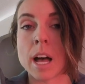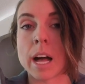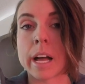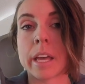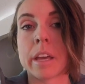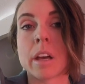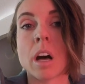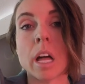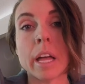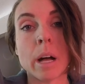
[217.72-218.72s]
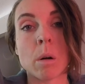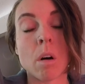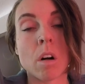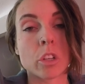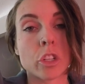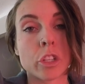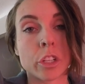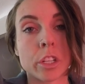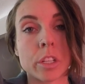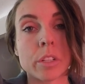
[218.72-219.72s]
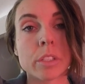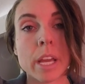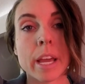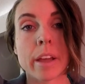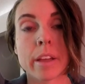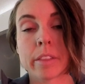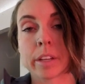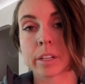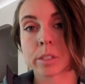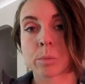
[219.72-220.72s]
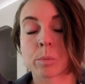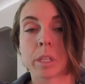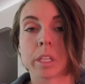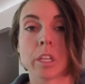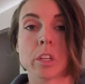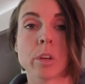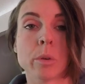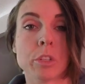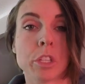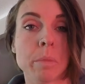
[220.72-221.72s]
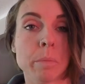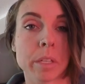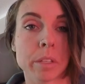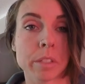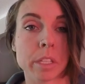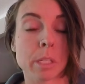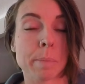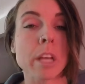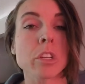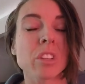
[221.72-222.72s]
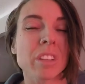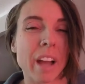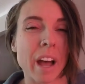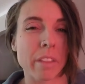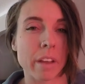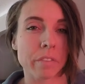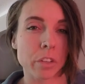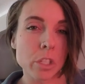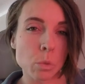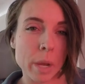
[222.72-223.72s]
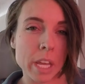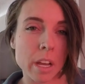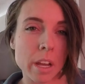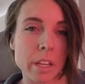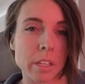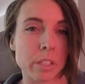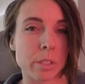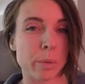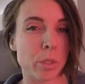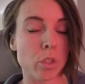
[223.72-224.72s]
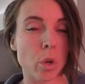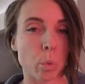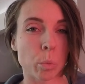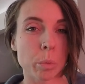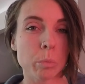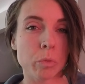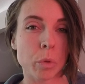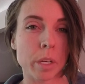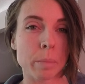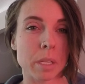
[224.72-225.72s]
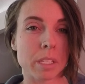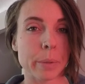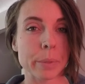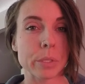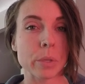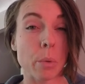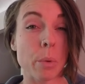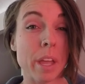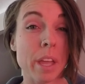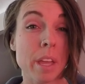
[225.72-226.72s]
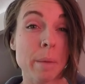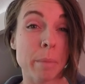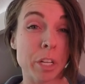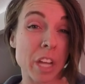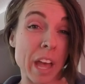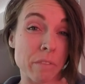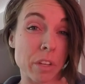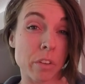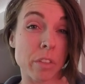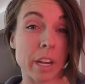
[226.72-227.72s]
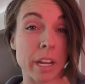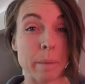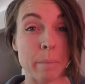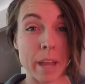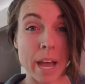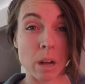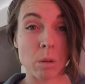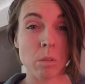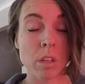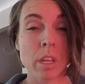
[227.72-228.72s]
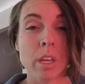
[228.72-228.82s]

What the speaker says: I cut out all sugars and there's really no cheat meals, especially on that first weight cut because there was no room for it because I was so much heavier than I am now.